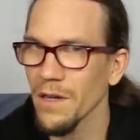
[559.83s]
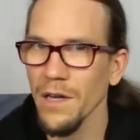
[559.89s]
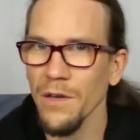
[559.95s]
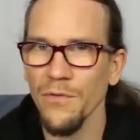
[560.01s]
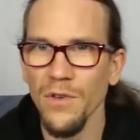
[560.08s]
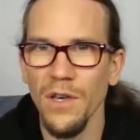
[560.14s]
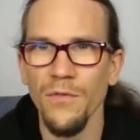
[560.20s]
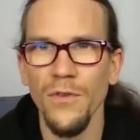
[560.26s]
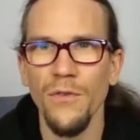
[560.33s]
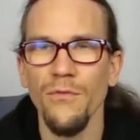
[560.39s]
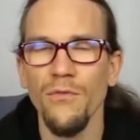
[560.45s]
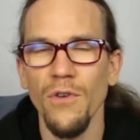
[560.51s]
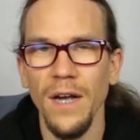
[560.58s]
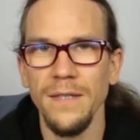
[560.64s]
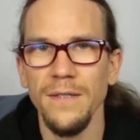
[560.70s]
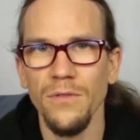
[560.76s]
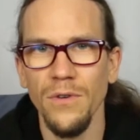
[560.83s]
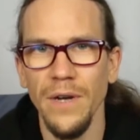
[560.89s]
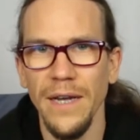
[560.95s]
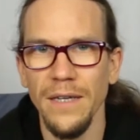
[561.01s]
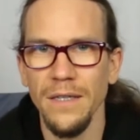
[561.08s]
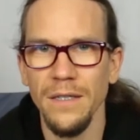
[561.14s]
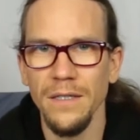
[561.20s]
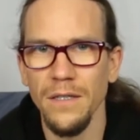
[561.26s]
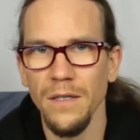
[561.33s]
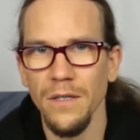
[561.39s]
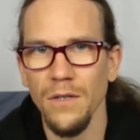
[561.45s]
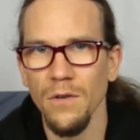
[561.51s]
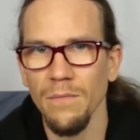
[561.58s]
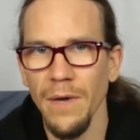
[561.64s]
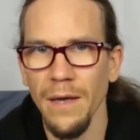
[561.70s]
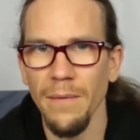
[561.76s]
If you're frustrated,
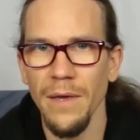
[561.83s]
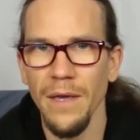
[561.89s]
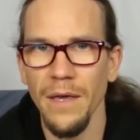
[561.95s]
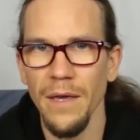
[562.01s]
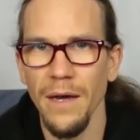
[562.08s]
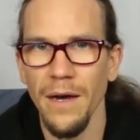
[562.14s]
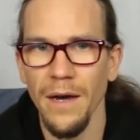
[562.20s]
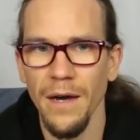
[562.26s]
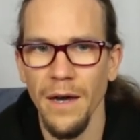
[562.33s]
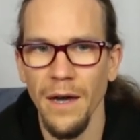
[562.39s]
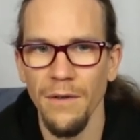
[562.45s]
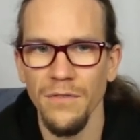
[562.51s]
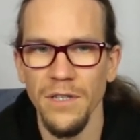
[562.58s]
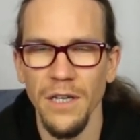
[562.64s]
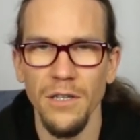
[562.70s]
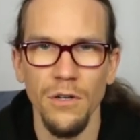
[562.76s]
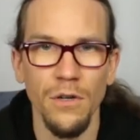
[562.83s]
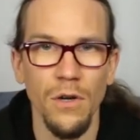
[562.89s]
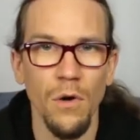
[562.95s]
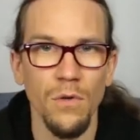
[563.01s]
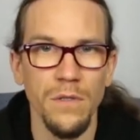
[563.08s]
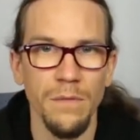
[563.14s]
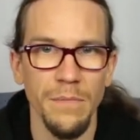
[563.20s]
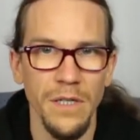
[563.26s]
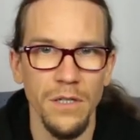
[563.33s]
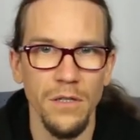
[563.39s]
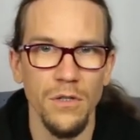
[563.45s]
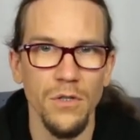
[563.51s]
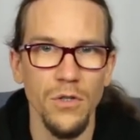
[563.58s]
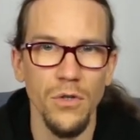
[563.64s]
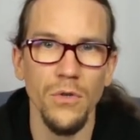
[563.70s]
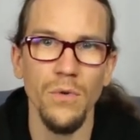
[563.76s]
you maybe have set your goals a bit
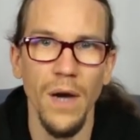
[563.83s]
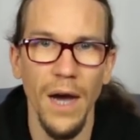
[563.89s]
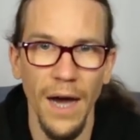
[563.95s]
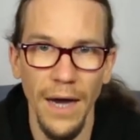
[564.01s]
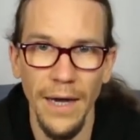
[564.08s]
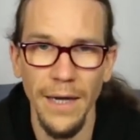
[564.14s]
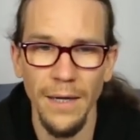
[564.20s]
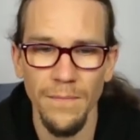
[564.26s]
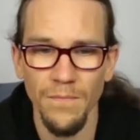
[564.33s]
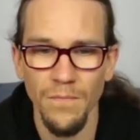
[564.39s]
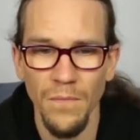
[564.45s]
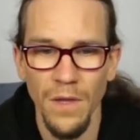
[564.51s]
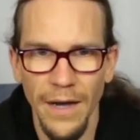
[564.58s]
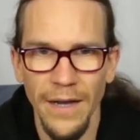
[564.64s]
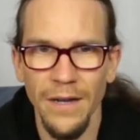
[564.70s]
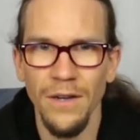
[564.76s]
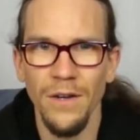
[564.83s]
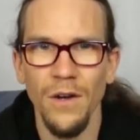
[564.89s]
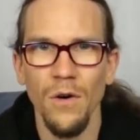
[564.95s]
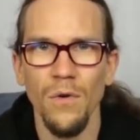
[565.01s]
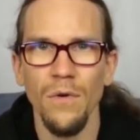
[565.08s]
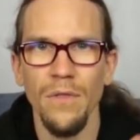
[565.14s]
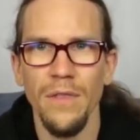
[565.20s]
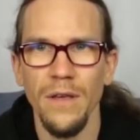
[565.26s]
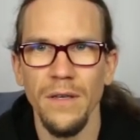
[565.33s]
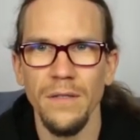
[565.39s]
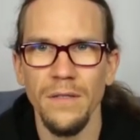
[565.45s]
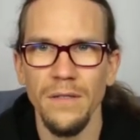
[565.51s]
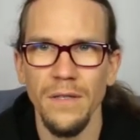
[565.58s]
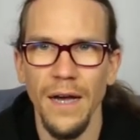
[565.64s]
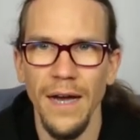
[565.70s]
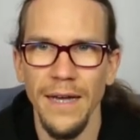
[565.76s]
too high. I know
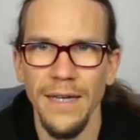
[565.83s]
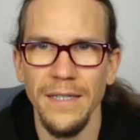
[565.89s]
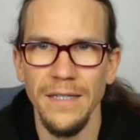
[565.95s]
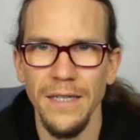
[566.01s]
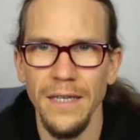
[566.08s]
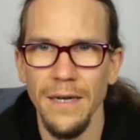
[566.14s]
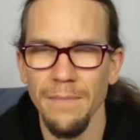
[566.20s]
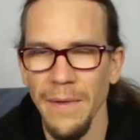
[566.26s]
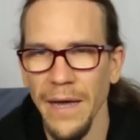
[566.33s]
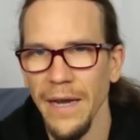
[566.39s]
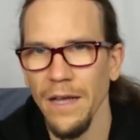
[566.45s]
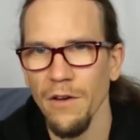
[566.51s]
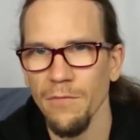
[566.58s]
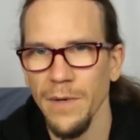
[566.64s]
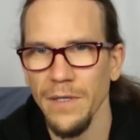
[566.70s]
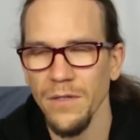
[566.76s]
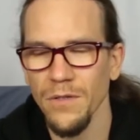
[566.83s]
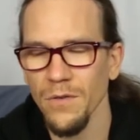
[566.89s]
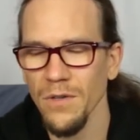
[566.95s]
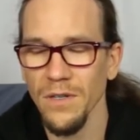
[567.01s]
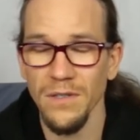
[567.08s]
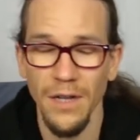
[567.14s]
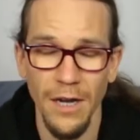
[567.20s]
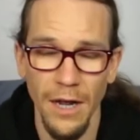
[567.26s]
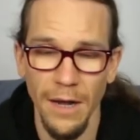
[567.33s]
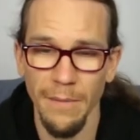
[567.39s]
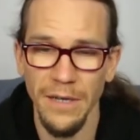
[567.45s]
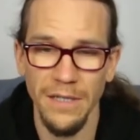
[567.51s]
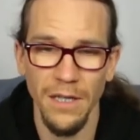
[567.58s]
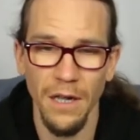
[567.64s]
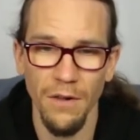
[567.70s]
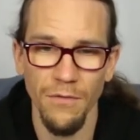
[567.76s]
this idea. Many of my students and I
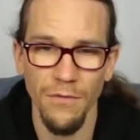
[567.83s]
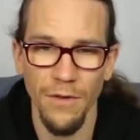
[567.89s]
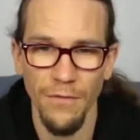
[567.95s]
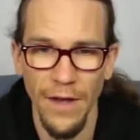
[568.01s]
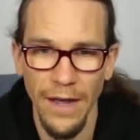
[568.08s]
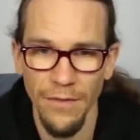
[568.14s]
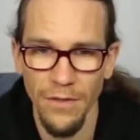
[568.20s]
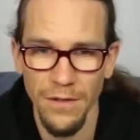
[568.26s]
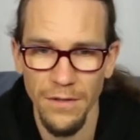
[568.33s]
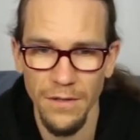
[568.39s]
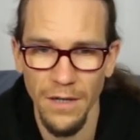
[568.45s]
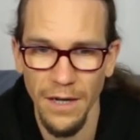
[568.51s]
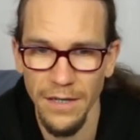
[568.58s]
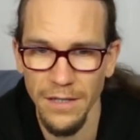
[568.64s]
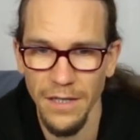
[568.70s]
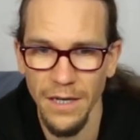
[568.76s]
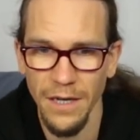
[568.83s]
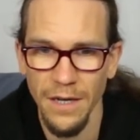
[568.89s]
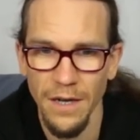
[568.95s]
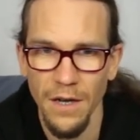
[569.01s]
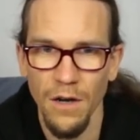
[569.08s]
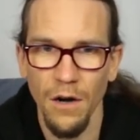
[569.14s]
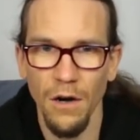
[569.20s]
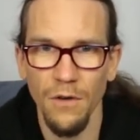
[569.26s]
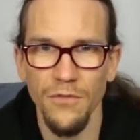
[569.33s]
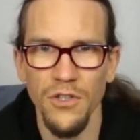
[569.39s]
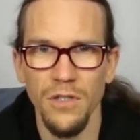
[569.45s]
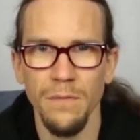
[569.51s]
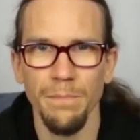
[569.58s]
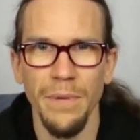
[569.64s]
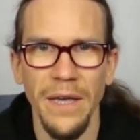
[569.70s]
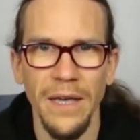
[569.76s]
myself have had this idea of
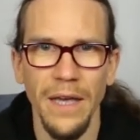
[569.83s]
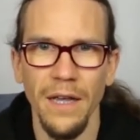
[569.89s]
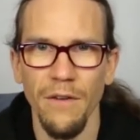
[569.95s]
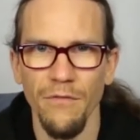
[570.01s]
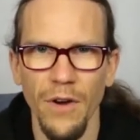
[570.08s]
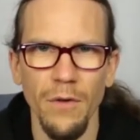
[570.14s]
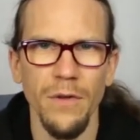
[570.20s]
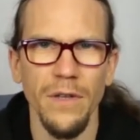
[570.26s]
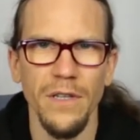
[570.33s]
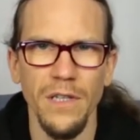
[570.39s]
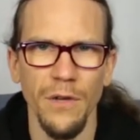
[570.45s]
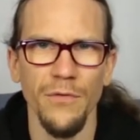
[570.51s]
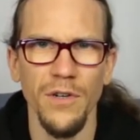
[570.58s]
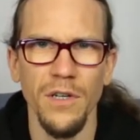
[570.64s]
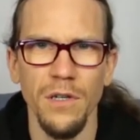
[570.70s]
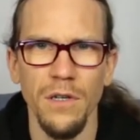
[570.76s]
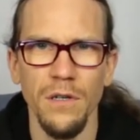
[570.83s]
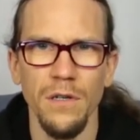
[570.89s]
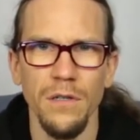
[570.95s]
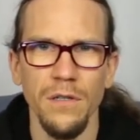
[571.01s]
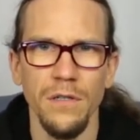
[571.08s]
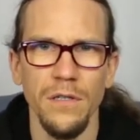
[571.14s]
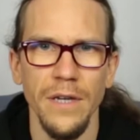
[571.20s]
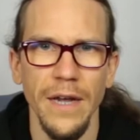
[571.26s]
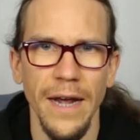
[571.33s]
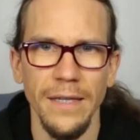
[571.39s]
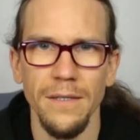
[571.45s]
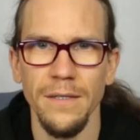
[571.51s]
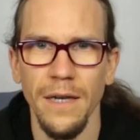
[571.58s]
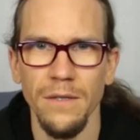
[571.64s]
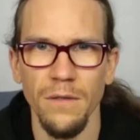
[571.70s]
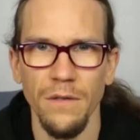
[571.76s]
just picking a very difficult
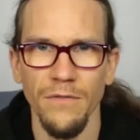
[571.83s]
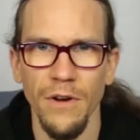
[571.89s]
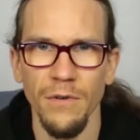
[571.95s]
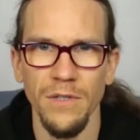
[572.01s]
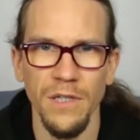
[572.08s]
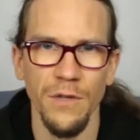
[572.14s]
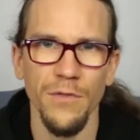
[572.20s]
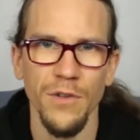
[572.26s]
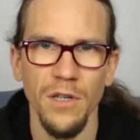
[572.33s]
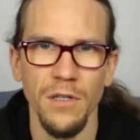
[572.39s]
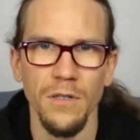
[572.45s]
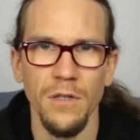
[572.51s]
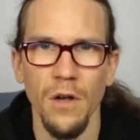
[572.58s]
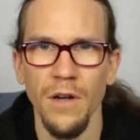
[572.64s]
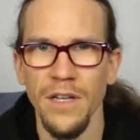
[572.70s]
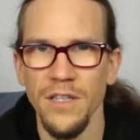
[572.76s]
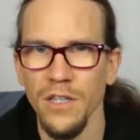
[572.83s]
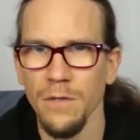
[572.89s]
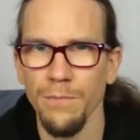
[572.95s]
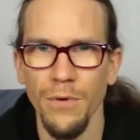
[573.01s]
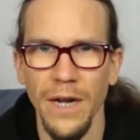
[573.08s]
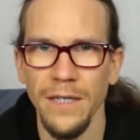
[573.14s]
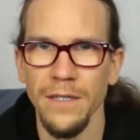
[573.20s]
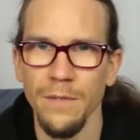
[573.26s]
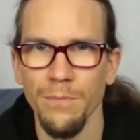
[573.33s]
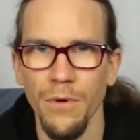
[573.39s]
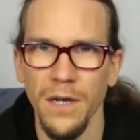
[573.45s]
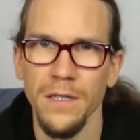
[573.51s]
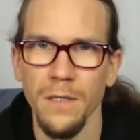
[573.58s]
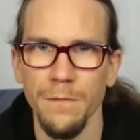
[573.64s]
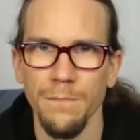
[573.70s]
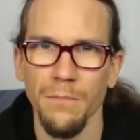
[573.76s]
exercise, or a very difficult song, and just practice,
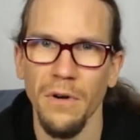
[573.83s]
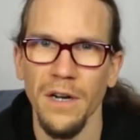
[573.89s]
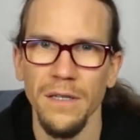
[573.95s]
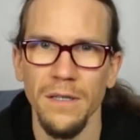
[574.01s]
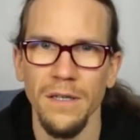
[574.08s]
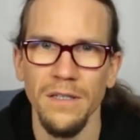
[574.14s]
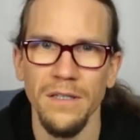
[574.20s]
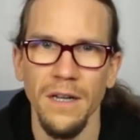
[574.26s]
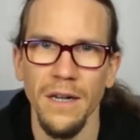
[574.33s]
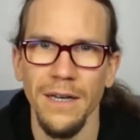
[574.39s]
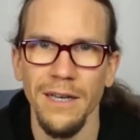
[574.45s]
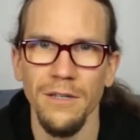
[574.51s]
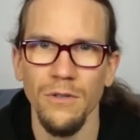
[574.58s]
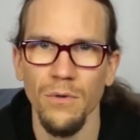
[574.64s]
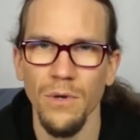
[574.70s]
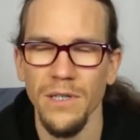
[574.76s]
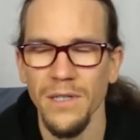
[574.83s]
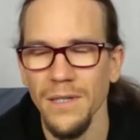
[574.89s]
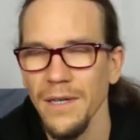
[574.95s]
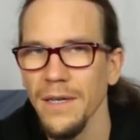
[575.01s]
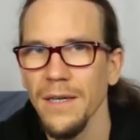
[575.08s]
practice, practice until I can do it.